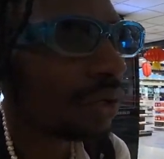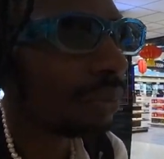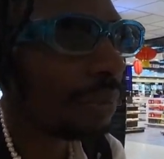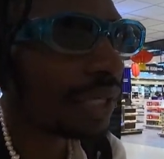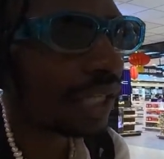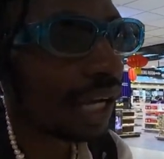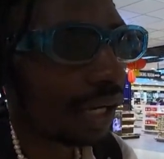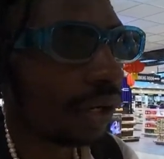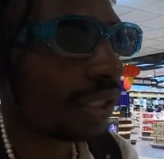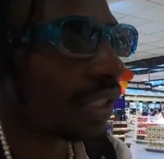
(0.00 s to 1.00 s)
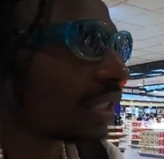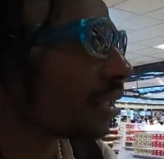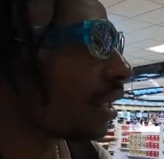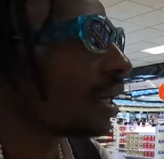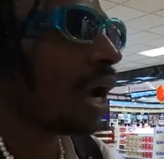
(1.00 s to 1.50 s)
you'll be missing a lot
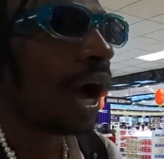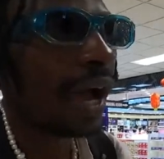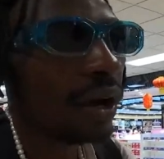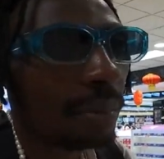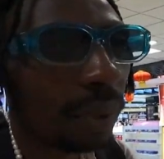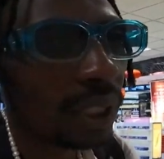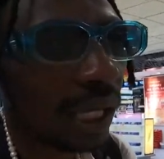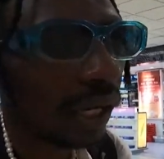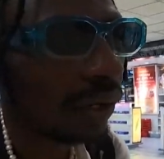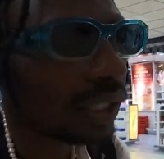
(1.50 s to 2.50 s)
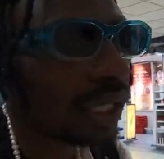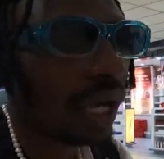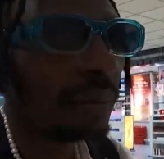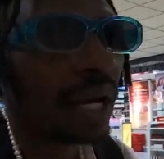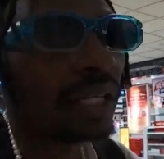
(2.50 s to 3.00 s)
i know i post a lot
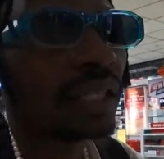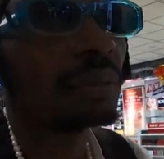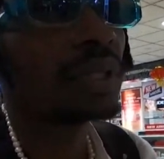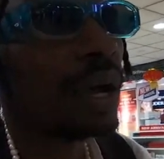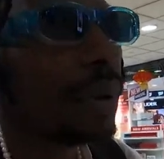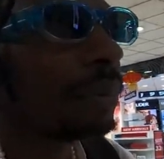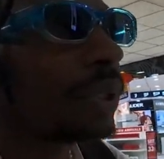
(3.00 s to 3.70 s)
here but at the same time i